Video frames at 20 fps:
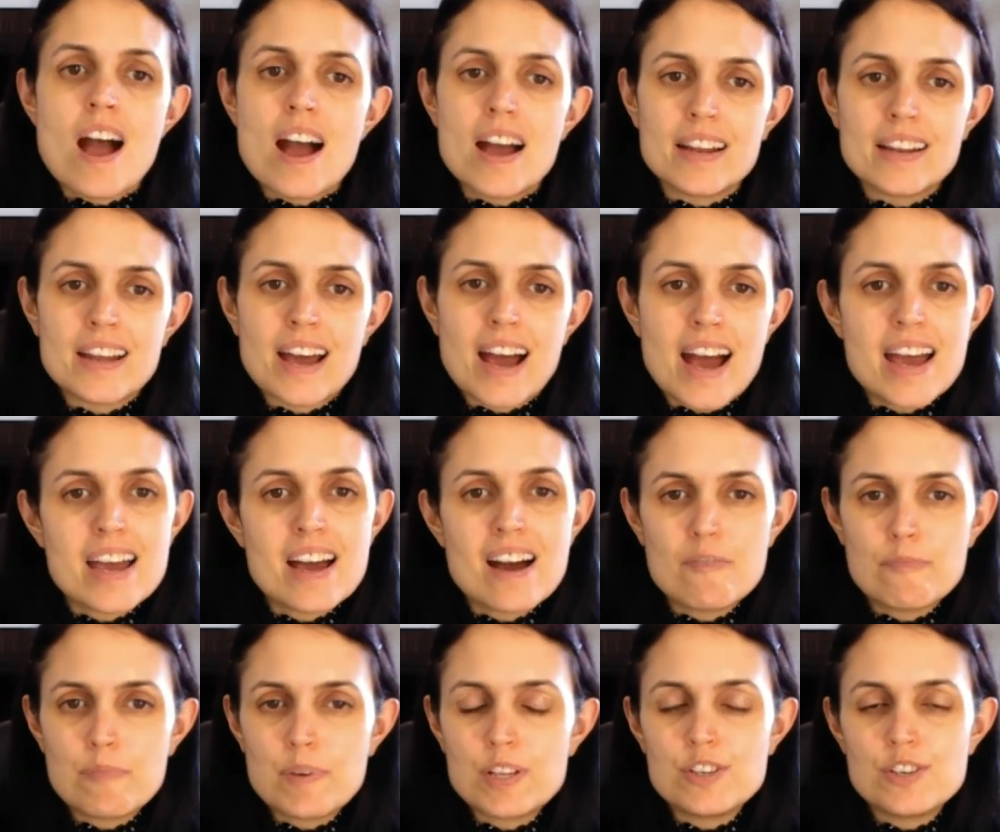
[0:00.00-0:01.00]
and I
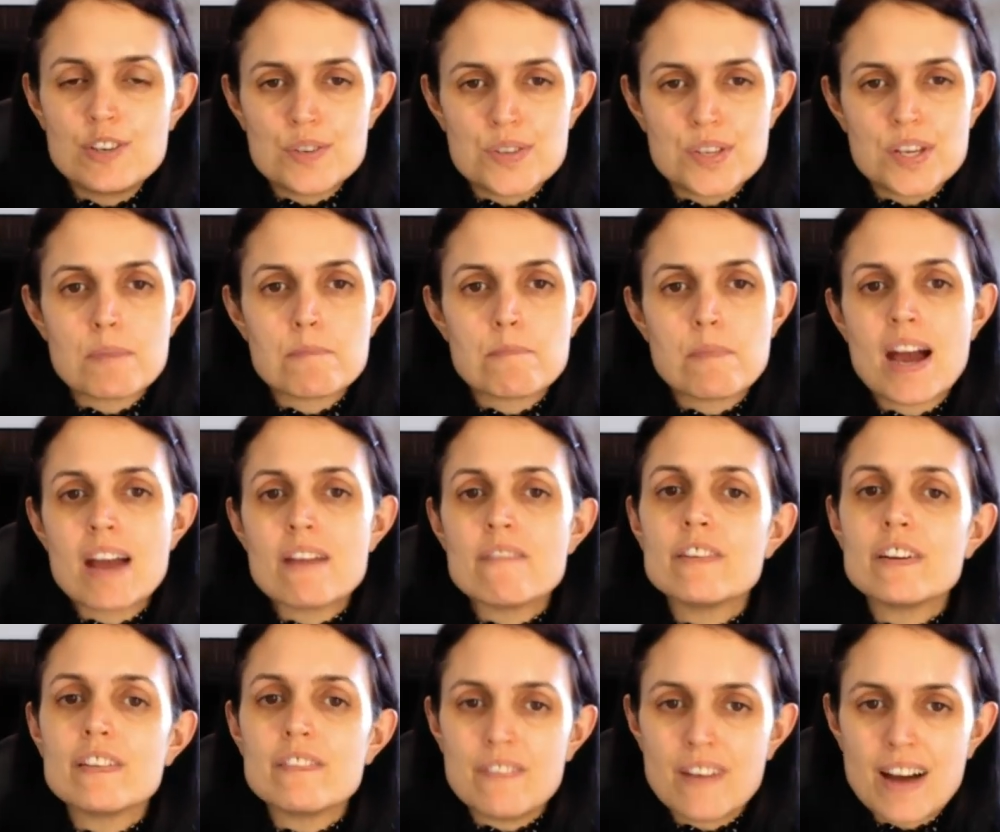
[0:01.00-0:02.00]
have been using my
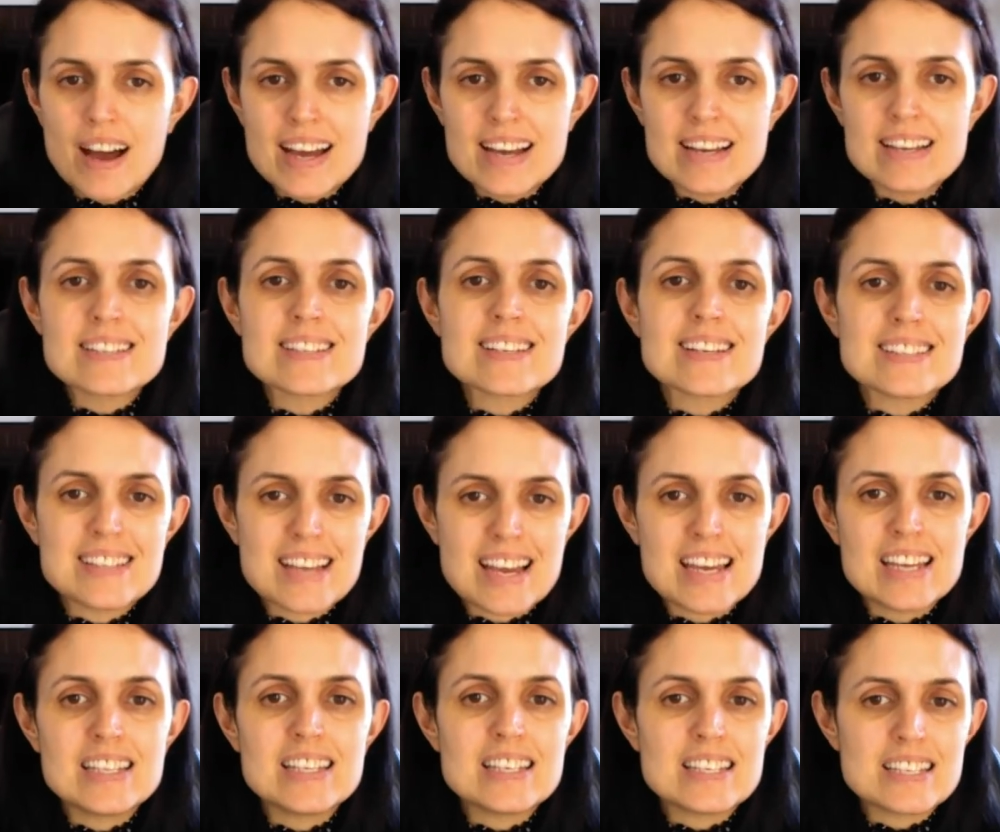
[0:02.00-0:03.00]
revised
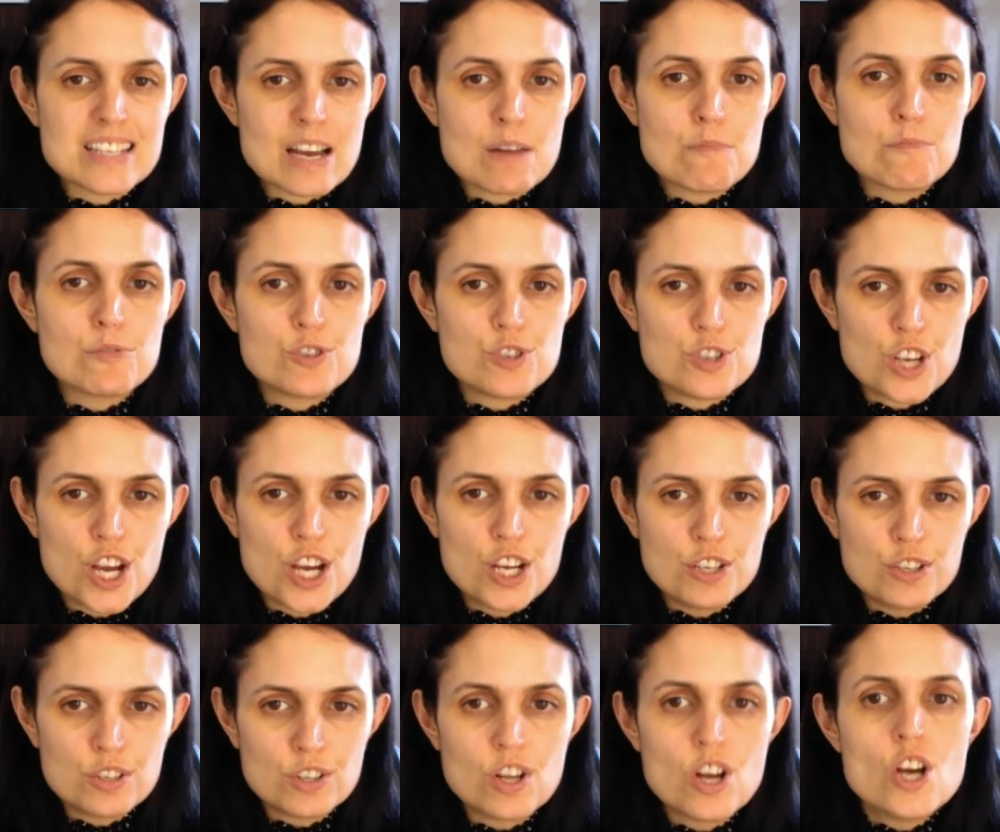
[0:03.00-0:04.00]
daily stamp
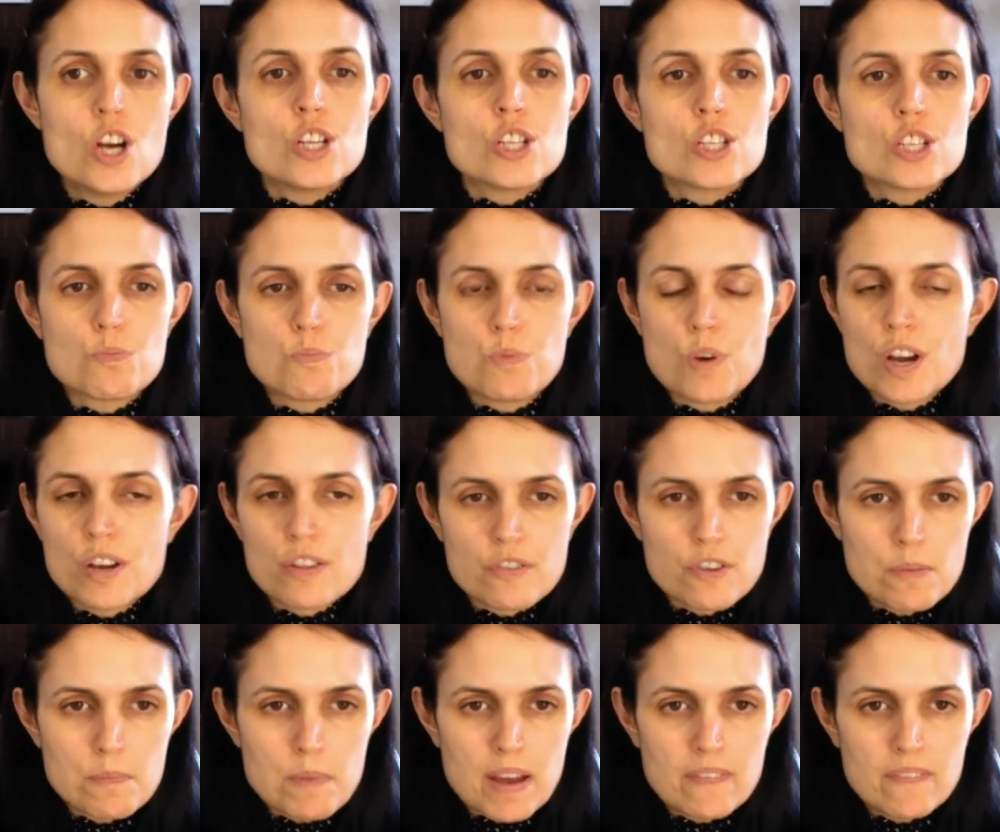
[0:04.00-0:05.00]
journal to work
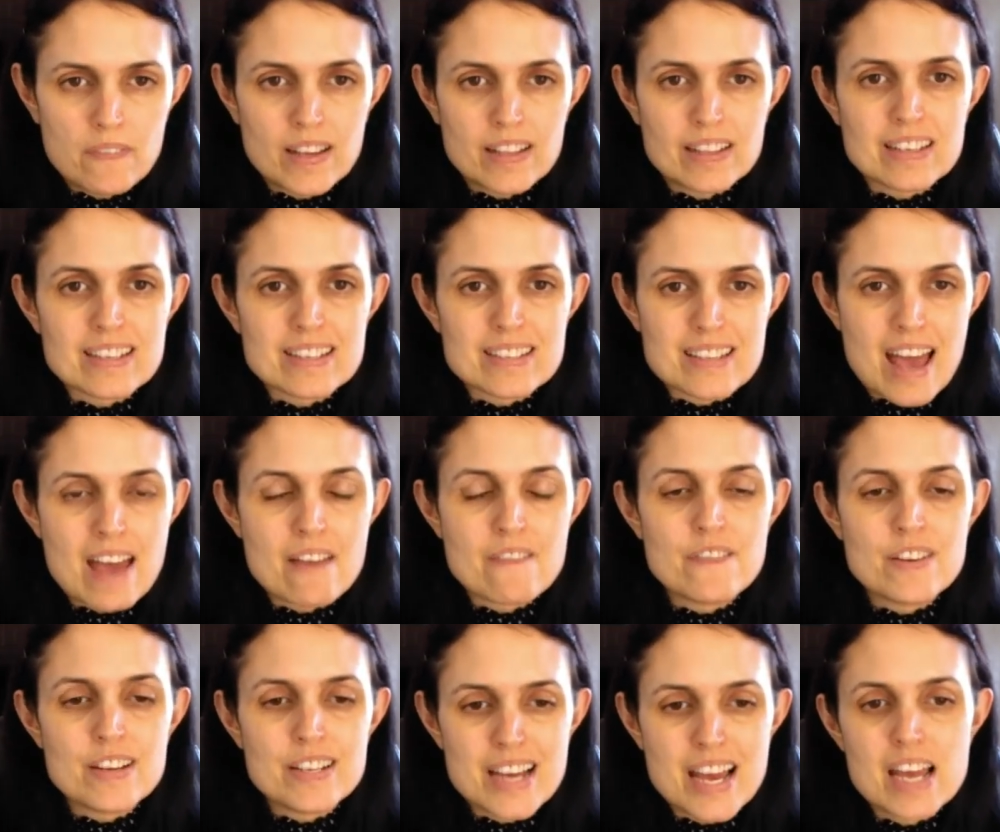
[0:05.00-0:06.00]
through my feelings
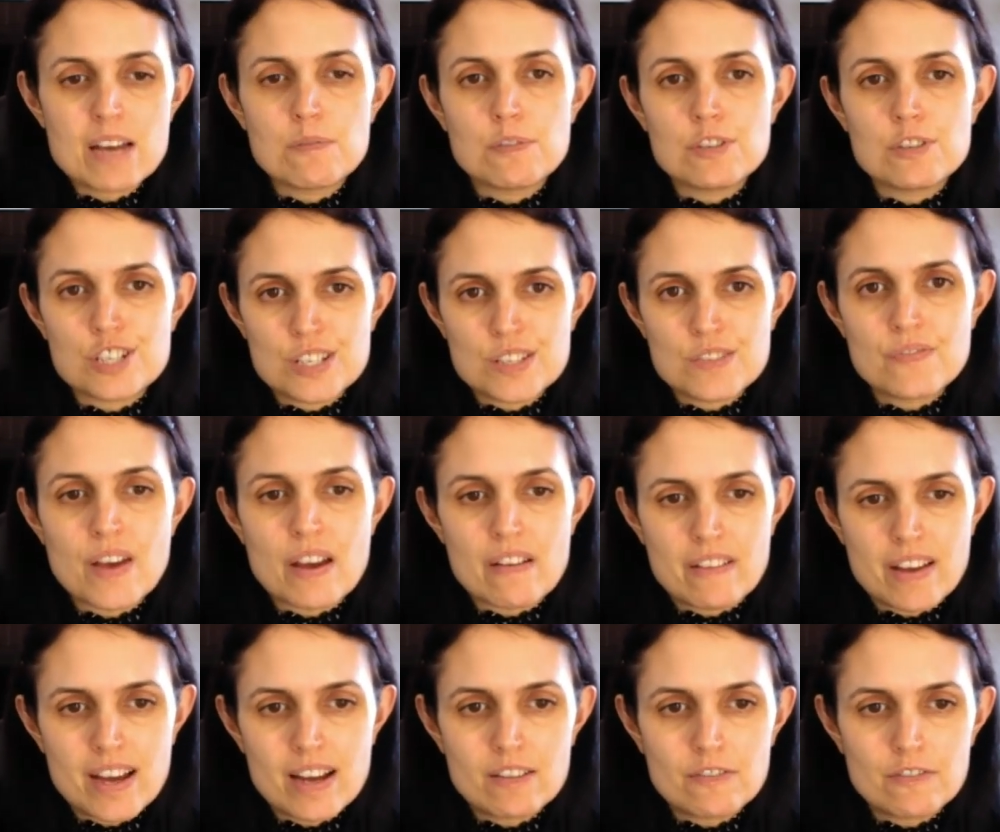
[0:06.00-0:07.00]
every day, which is
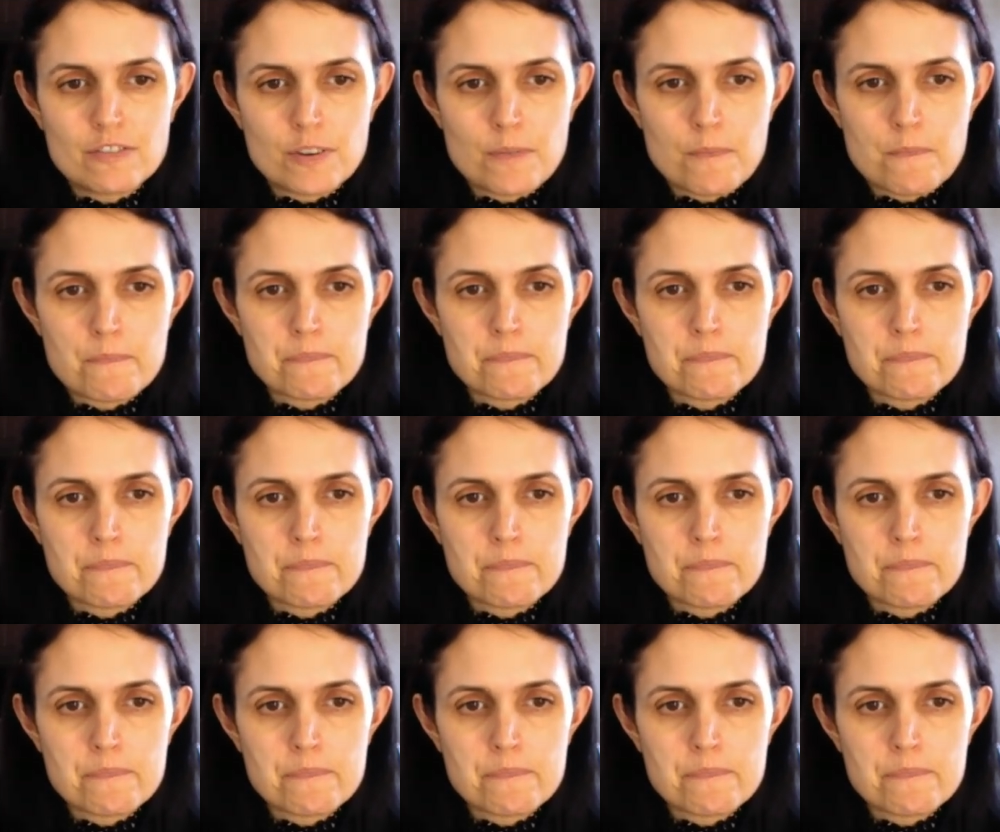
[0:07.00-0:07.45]
very helpful.